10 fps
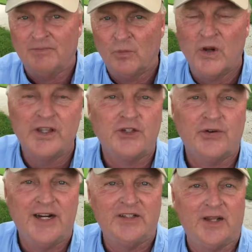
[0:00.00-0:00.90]
One of the
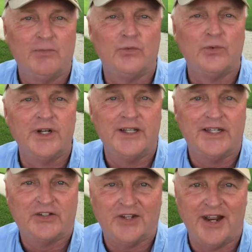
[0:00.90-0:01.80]
trainings I'm really
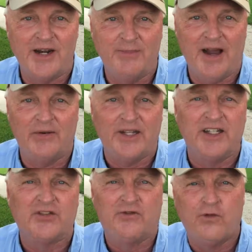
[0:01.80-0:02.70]
excited about
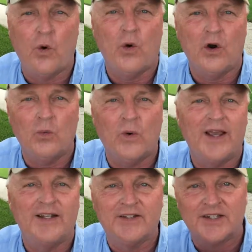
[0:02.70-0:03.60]
is four
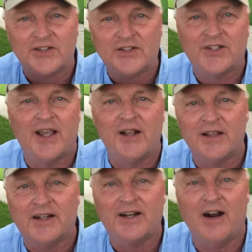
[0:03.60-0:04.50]
ways to sell
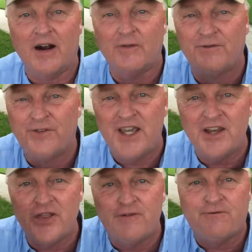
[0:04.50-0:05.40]
a car
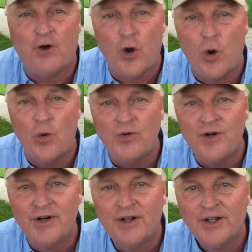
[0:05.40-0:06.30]
via the
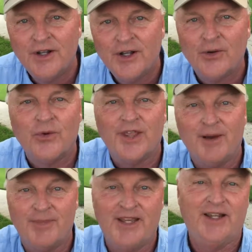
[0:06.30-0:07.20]
phone
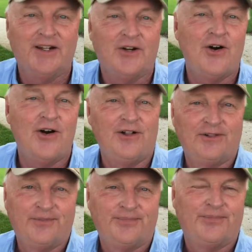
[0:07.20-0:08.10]
without making a call.
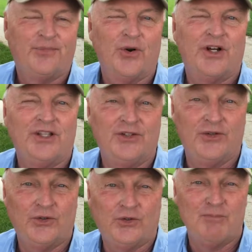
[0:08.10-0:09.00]
We're going to
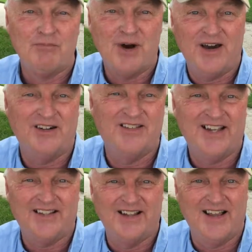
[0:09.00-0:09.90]
use modern
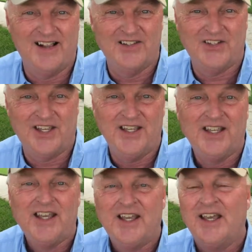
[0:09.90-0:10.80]
technology
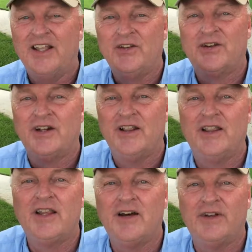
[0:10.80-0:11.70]
and you're going to
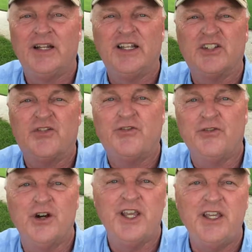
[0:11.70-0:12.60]
love it. It's
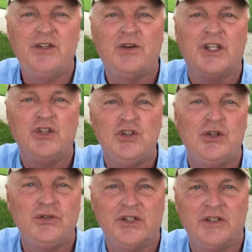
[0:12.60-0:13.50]
free. You can
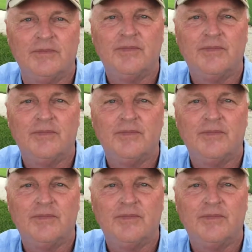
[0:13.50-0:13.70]
use it.